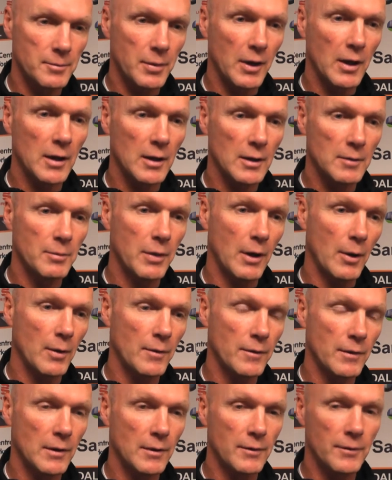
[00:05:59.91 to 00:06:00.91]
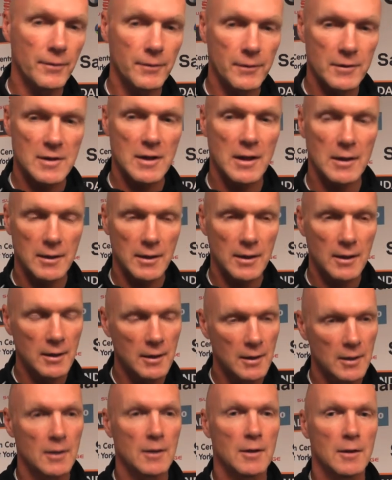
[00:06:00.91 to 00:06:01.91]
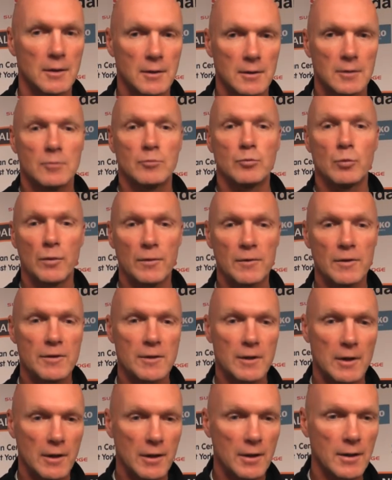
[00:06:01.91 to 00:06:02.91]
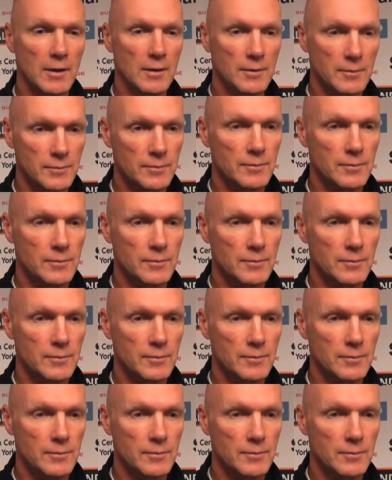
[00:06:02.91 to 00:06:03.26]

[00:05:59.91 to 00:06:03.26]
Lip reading: big and powerful for Saturday. And we've just got to,